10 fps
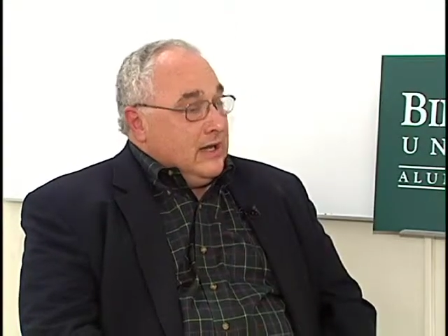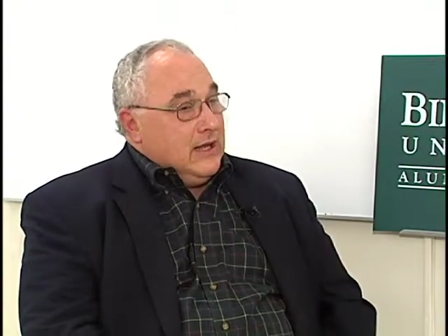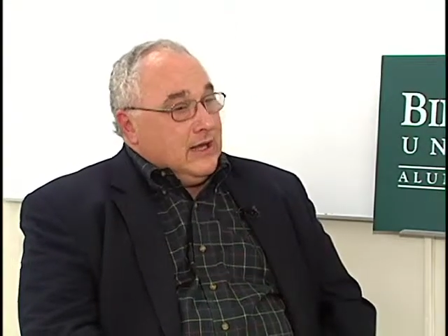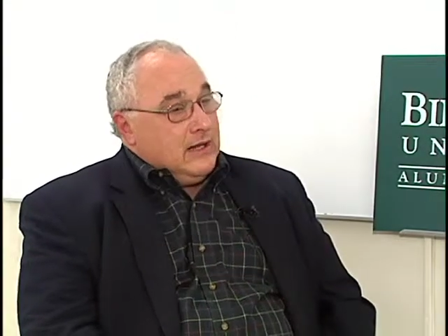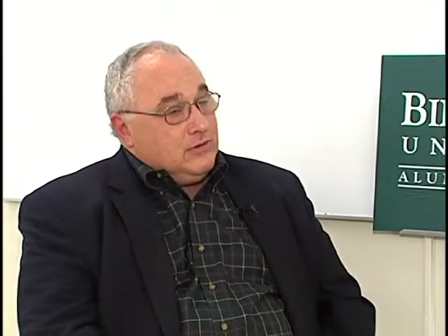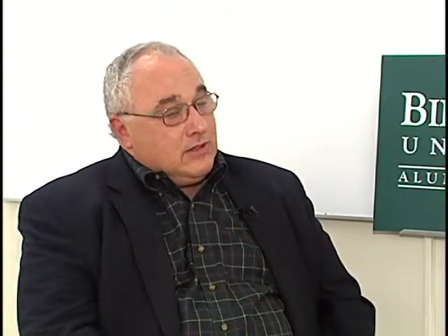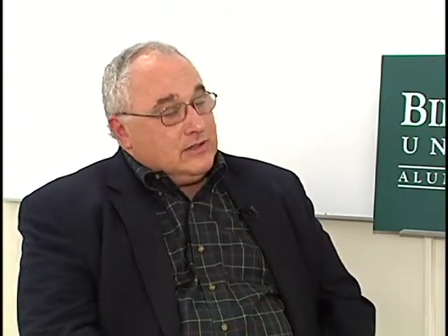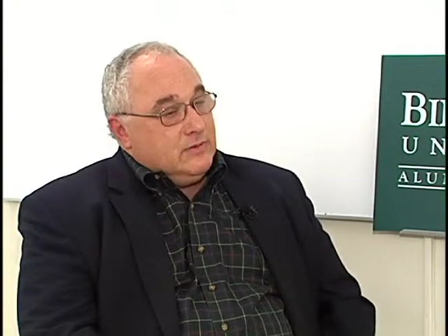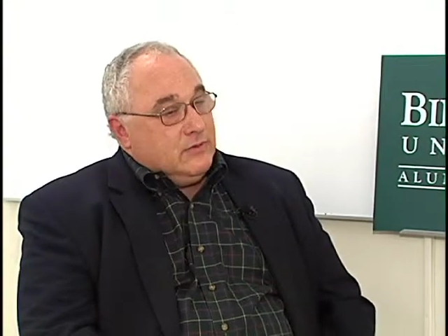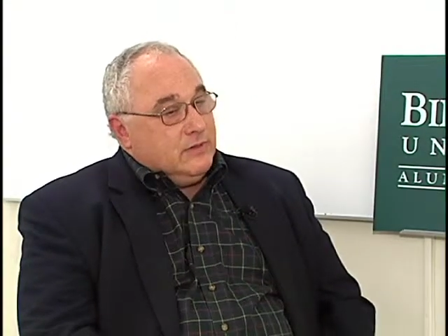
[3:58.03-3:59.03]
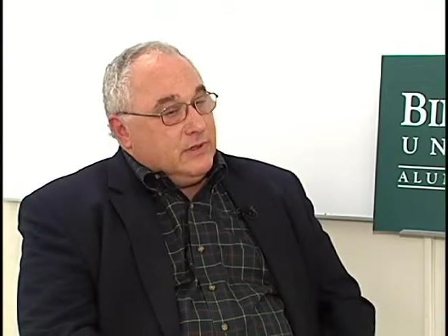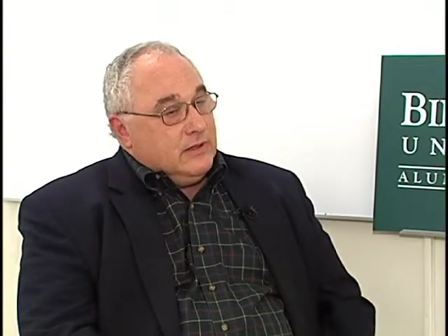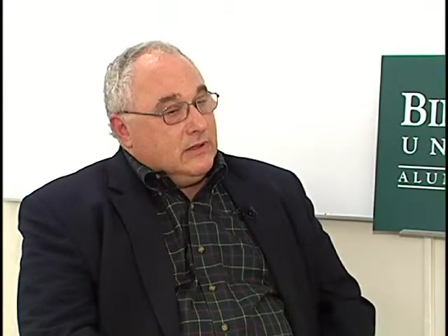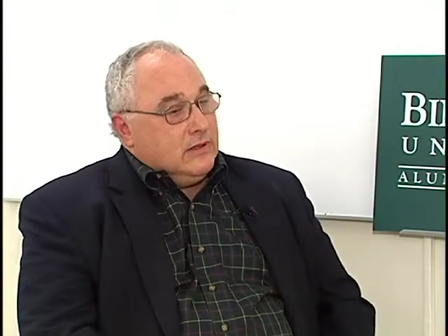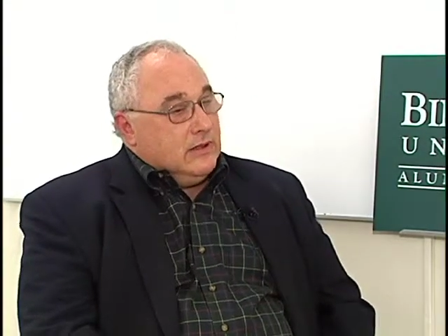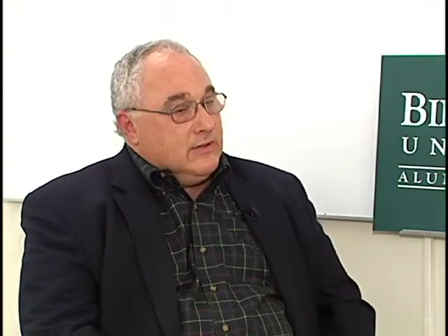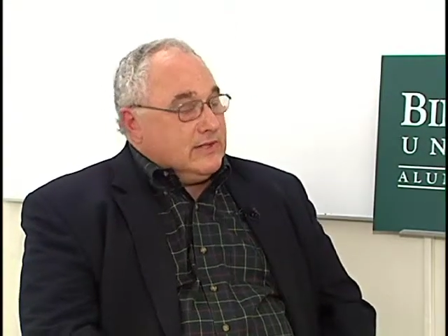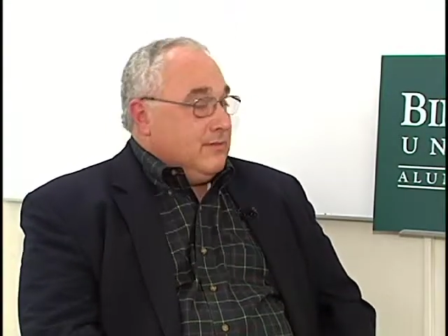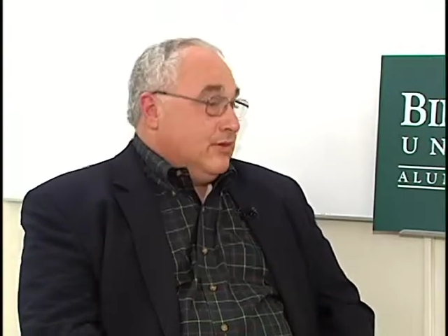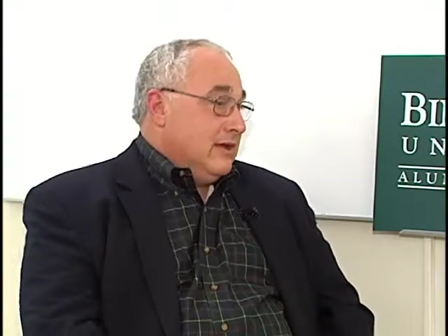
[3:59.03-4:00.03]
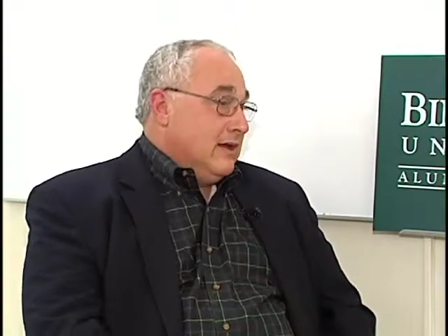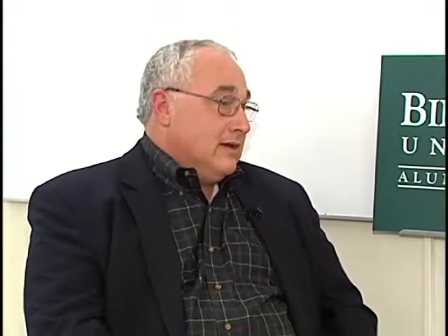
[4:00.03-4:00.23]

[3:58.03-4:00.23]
And I trust it would have been the same thing